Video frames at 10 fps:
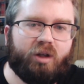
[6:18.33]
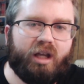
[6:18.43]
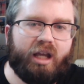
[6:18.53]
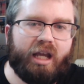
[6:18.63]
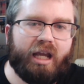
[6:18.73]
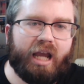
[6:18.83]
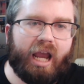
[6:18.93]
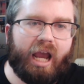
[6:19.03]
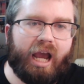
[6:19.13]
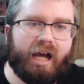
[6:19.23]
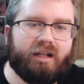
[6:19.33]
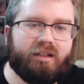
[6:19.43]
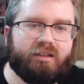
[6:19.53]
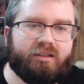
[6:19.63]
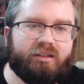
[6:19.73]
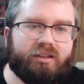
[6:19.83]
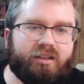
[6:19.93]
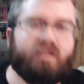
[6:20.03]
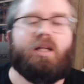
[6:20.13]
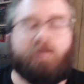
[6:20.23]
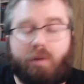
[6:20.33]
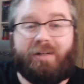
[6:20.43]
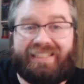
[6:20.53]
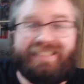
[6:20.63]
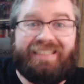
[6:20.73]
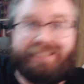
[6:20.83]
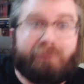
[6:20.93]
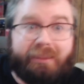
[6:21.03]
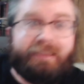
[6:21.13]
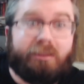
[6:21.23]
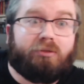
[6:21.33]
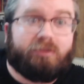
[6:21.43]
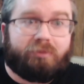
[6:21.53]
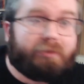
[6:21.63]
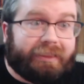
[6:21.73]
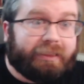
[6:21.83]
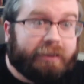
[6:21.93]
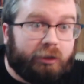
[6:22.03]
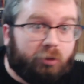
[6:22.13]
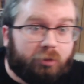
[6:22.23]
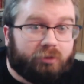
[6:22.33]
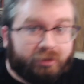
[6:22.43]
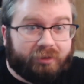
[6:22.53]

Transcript: Yeah. I'm gonna get out now. I'm gonna go.